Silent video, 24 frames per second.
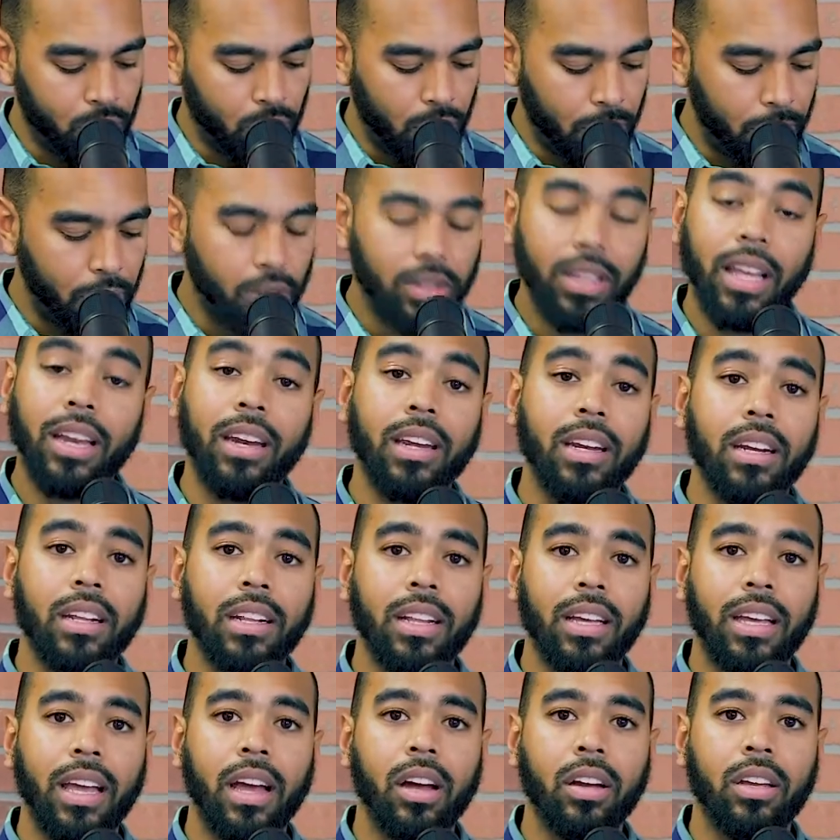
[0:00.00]
So I put that in
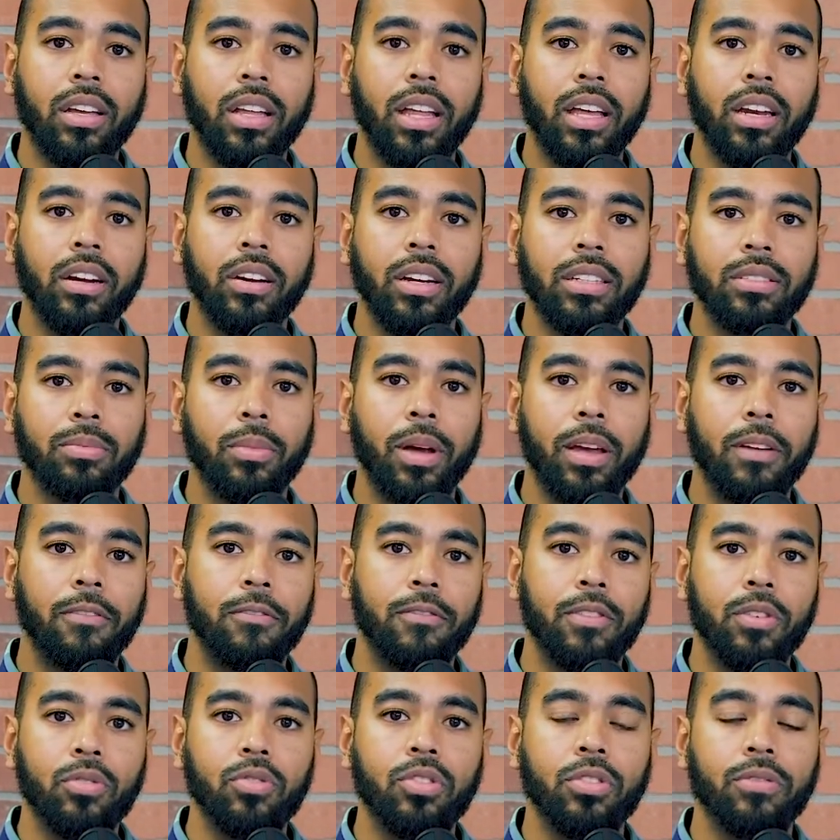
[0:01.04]
the calculator as my
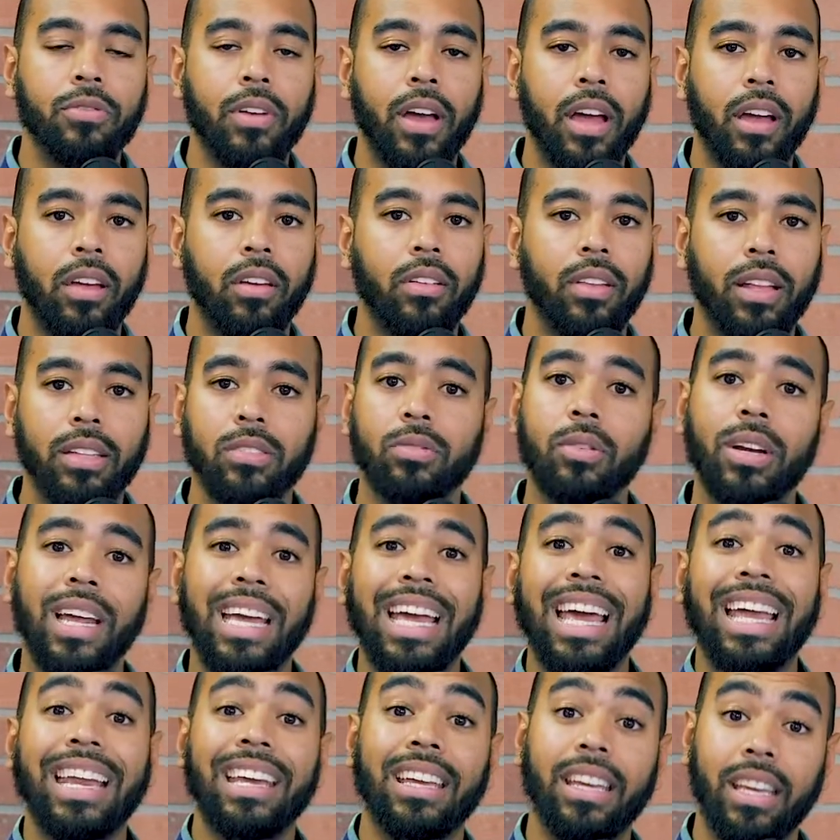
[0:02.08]
future value. That's what I
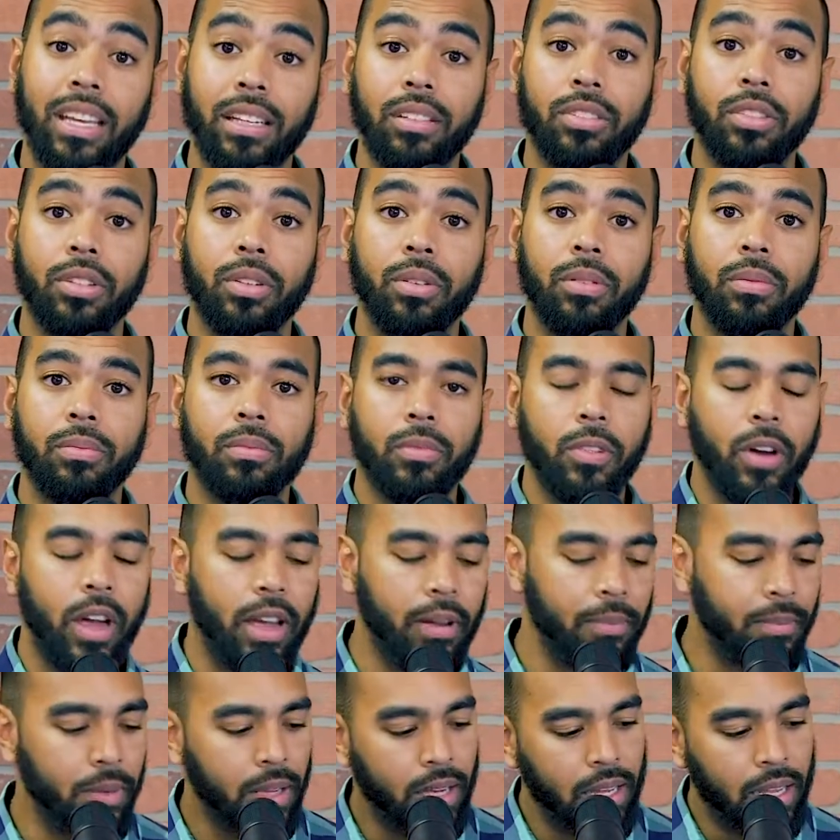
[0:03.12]
got to get to,
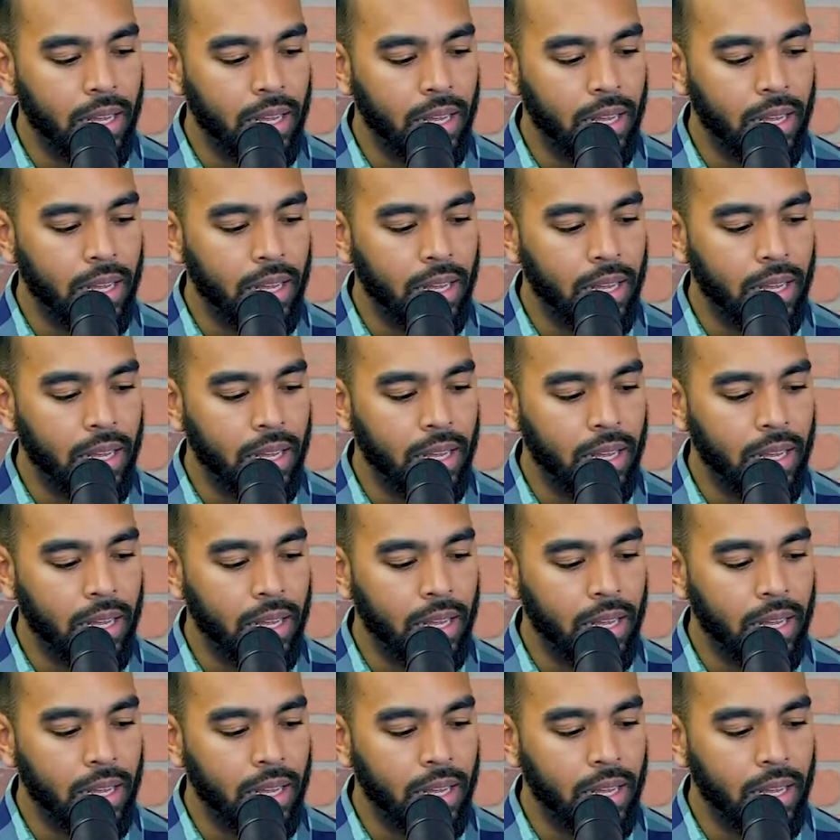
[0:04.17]
right?